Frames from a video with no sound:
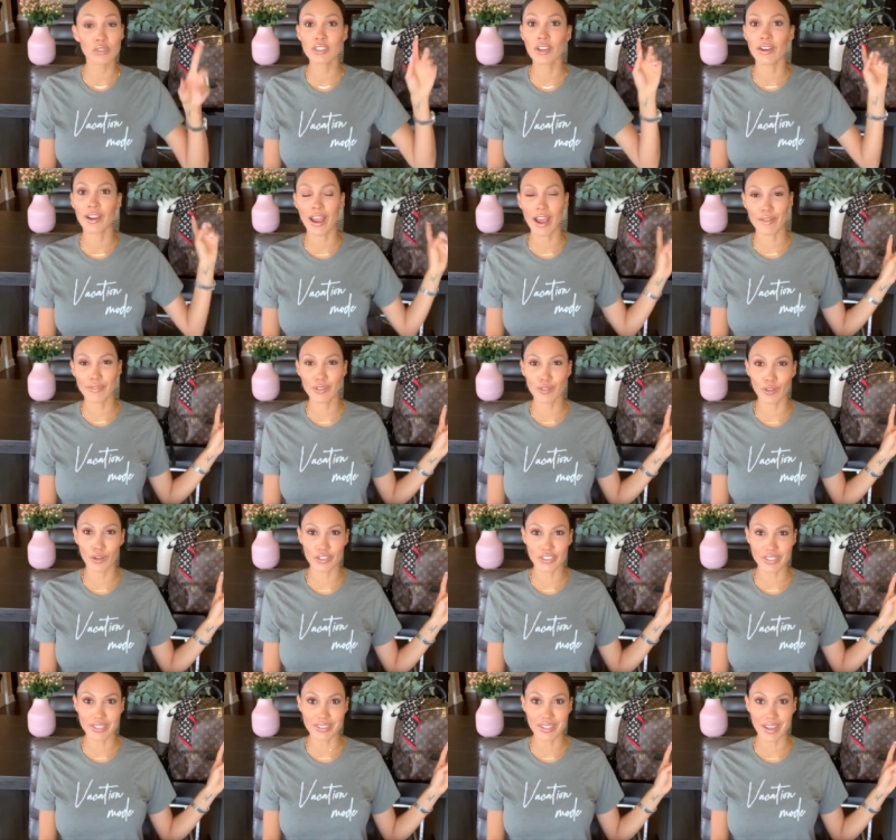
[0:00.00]
have the
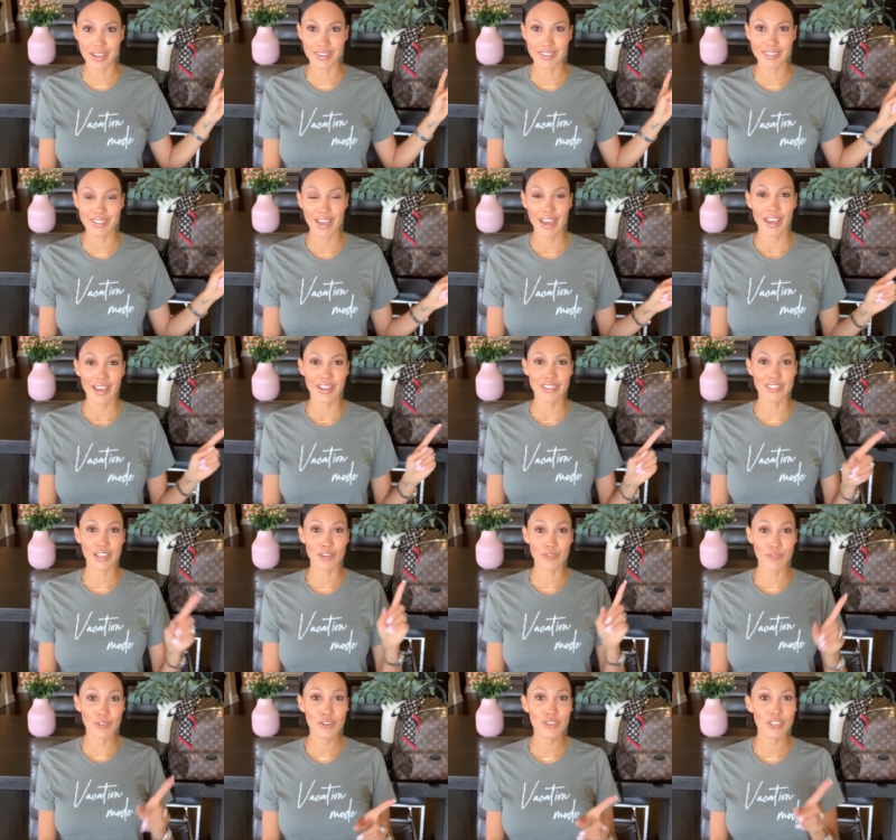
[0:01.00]
largest size because
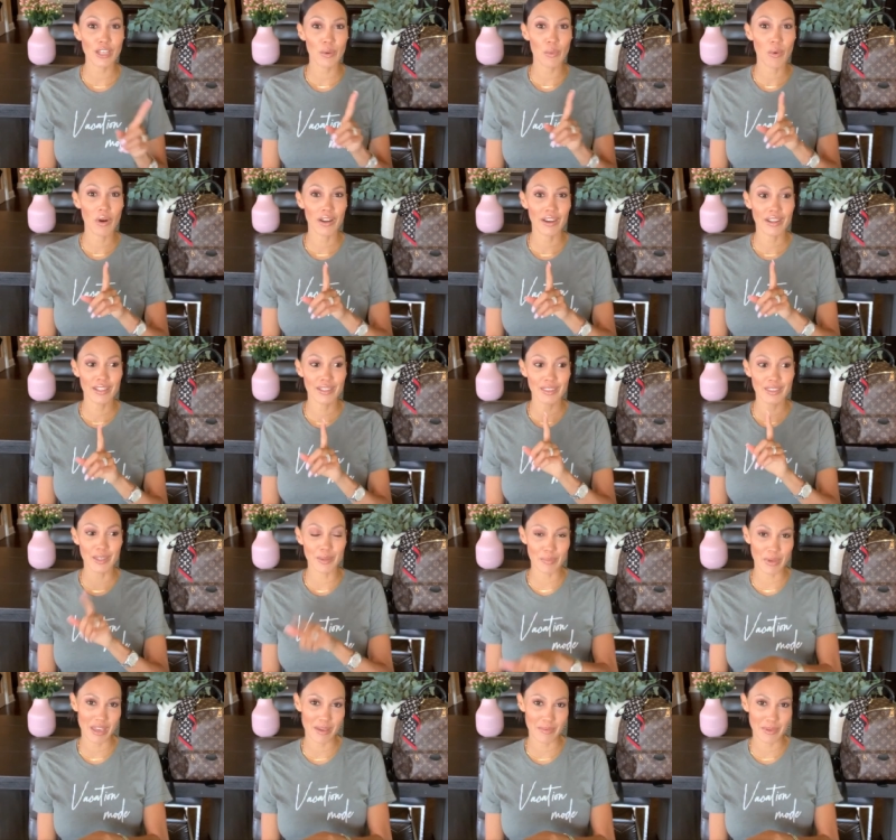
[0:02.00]
at first I wanted the
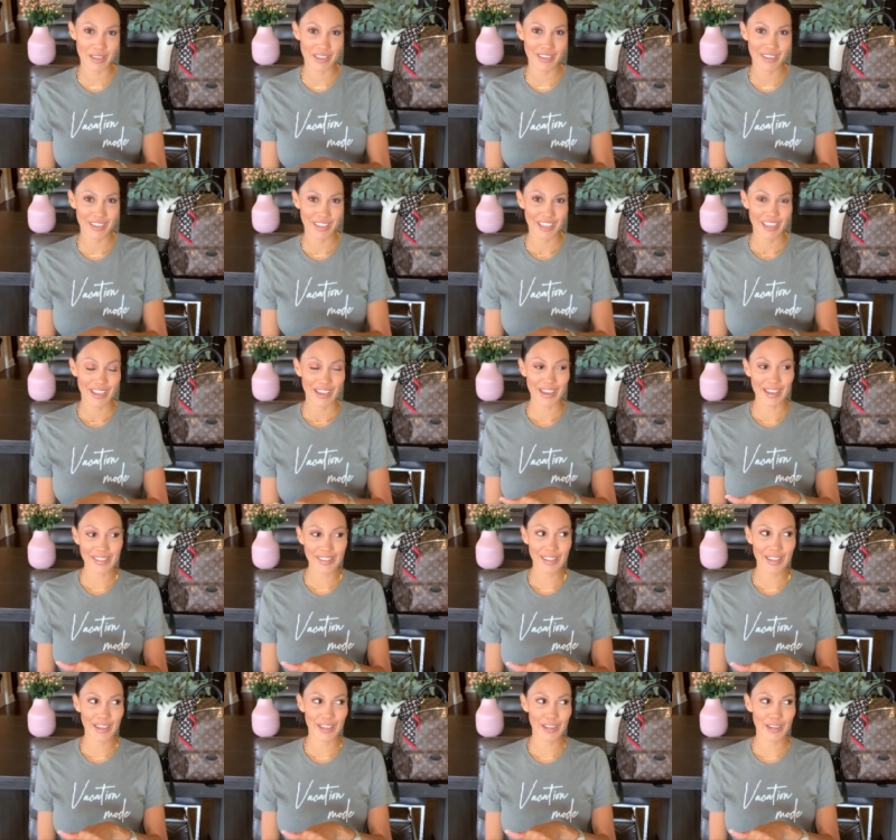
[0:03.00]
baby, and
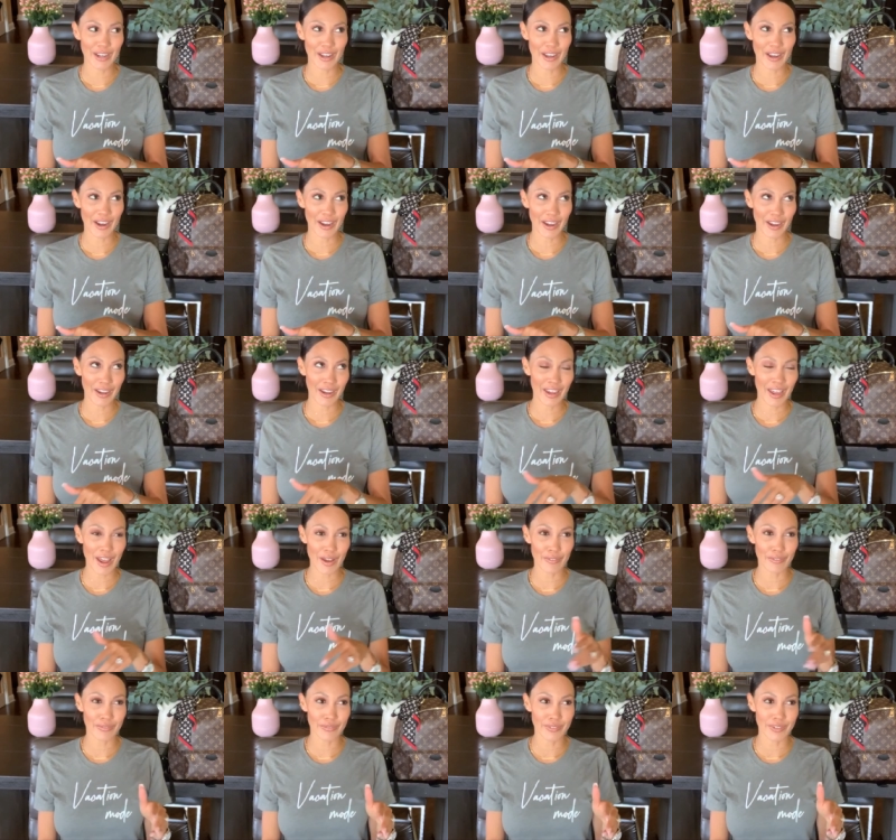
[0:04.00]
then I
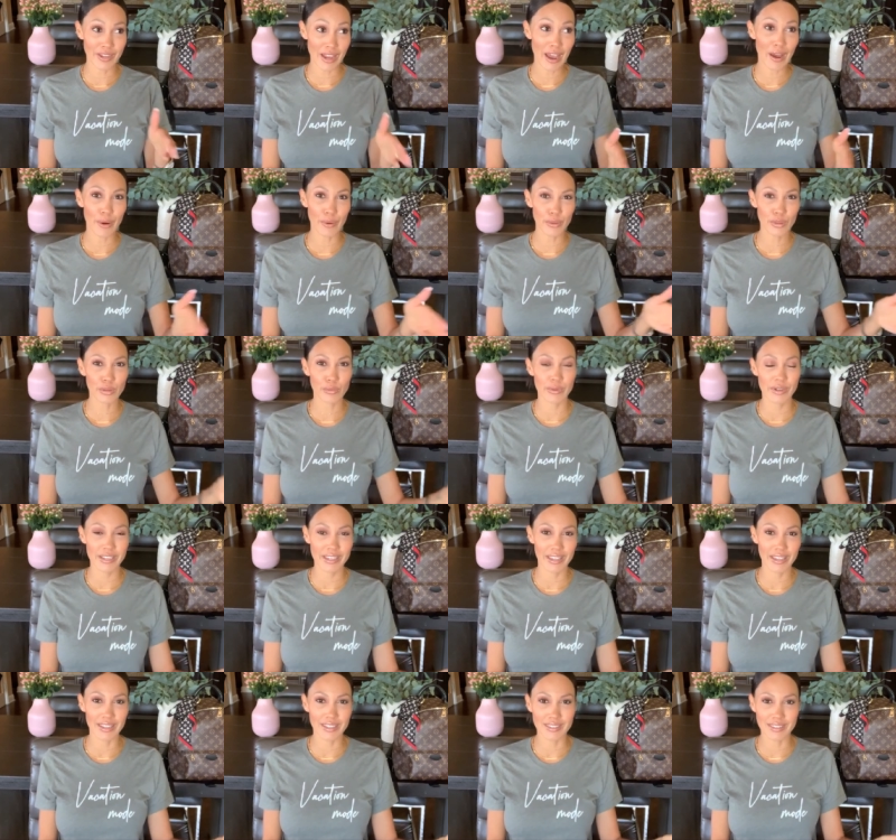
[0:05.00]
have now 3
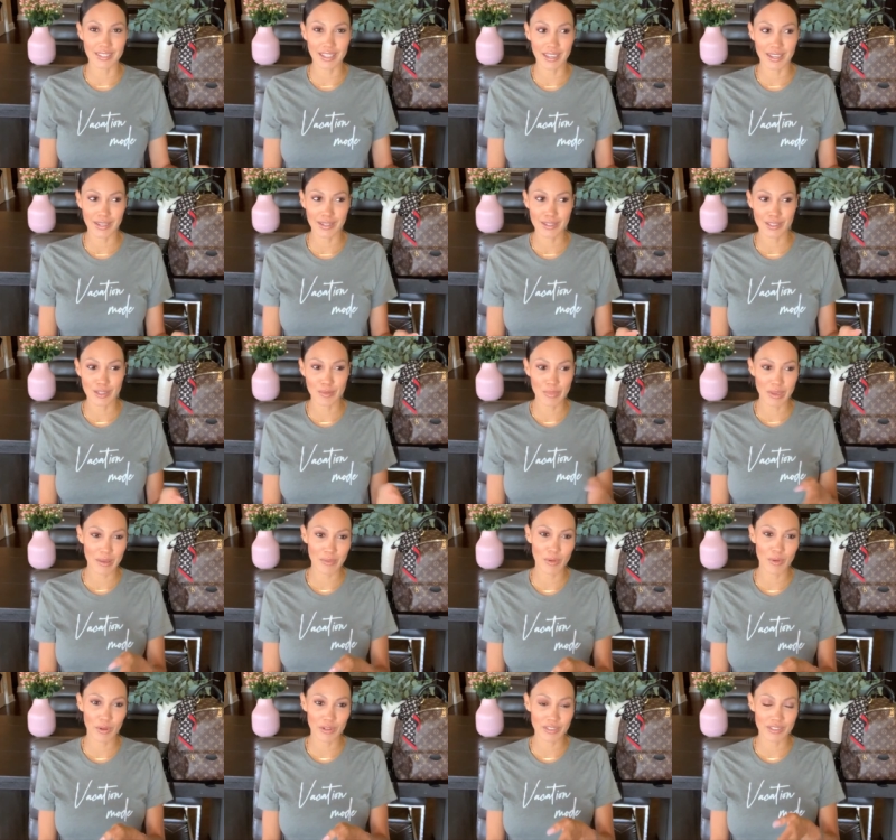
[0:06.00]
kids and the
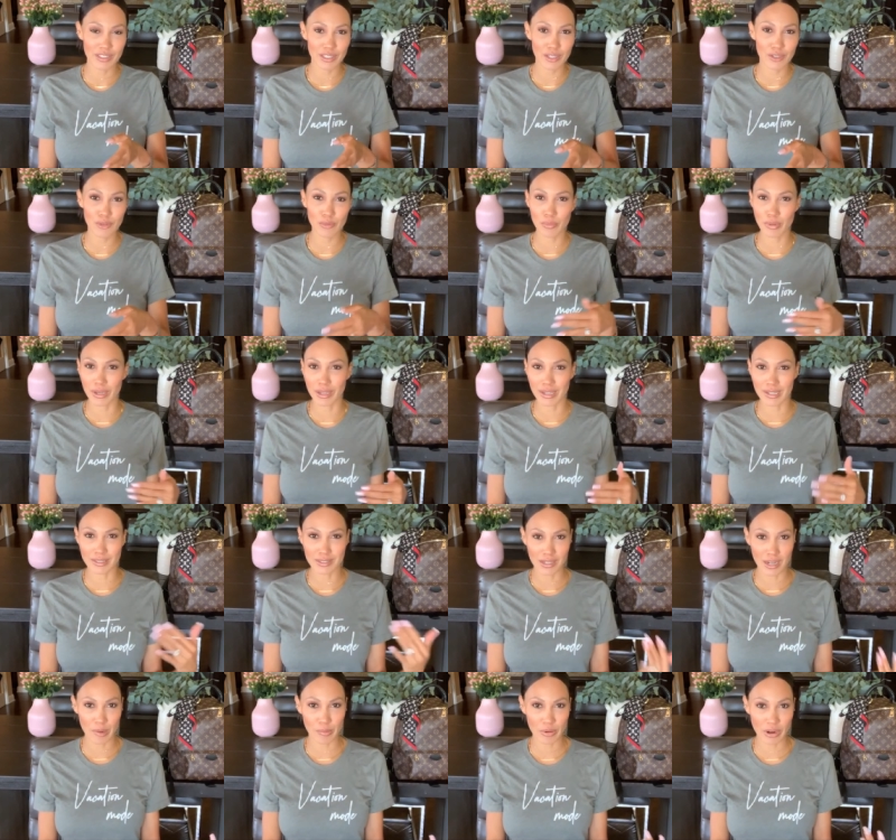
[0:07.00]
baby one's cute, but it's
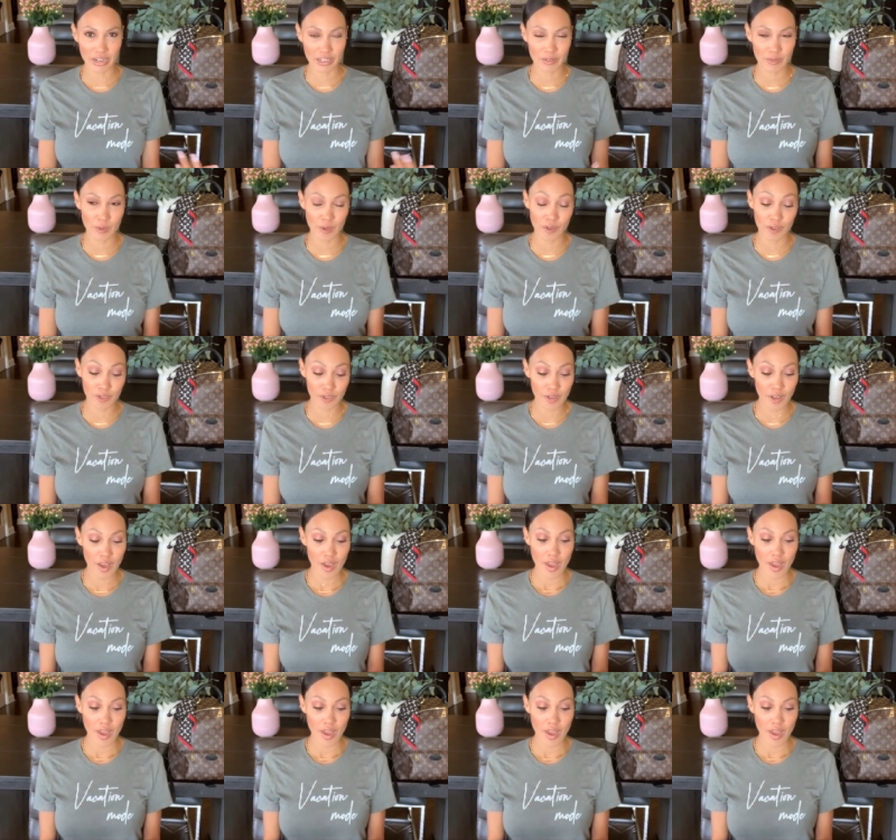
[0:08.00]
not practical.